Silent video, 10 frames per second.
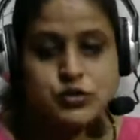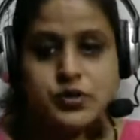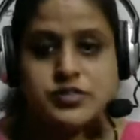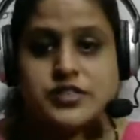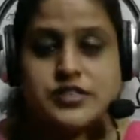
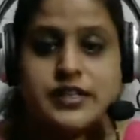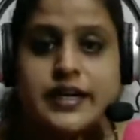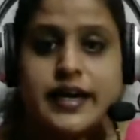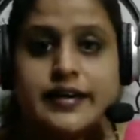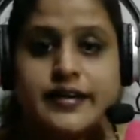was written
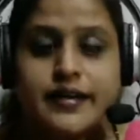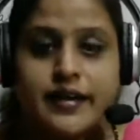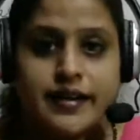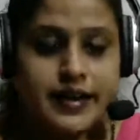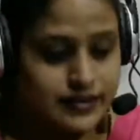in
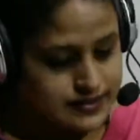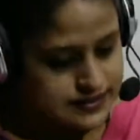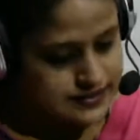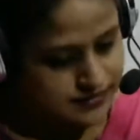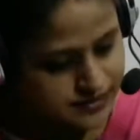
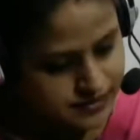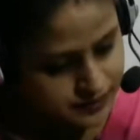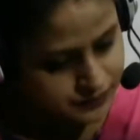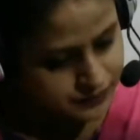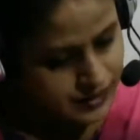
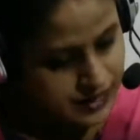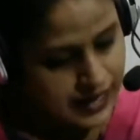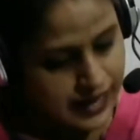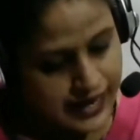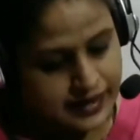1870.
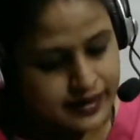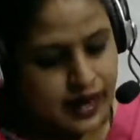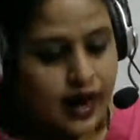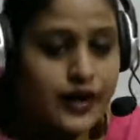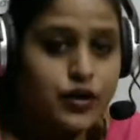
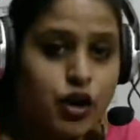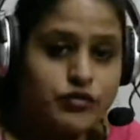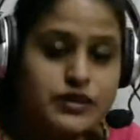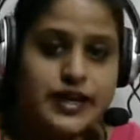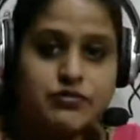And our
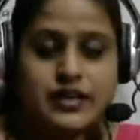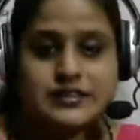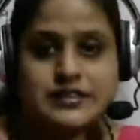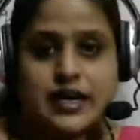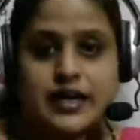novel that we are
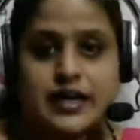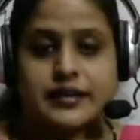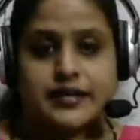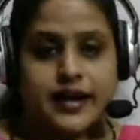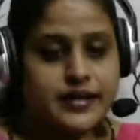studying
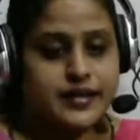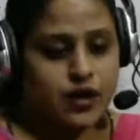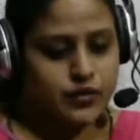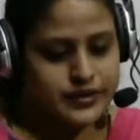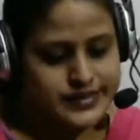right
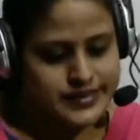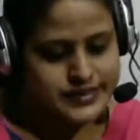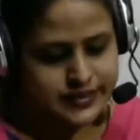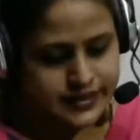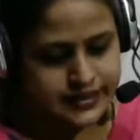now is written
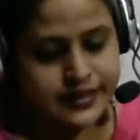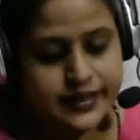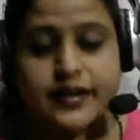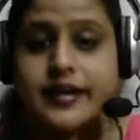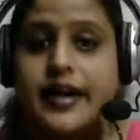in the
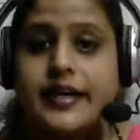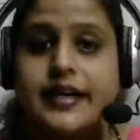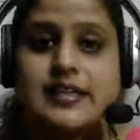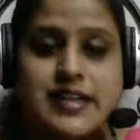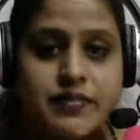year
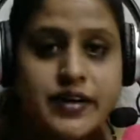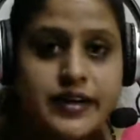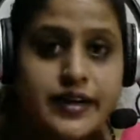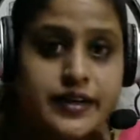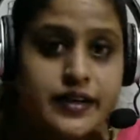
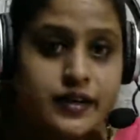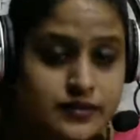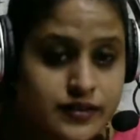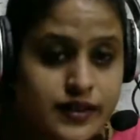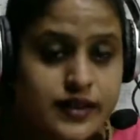
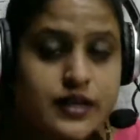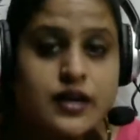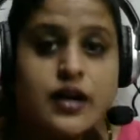1873.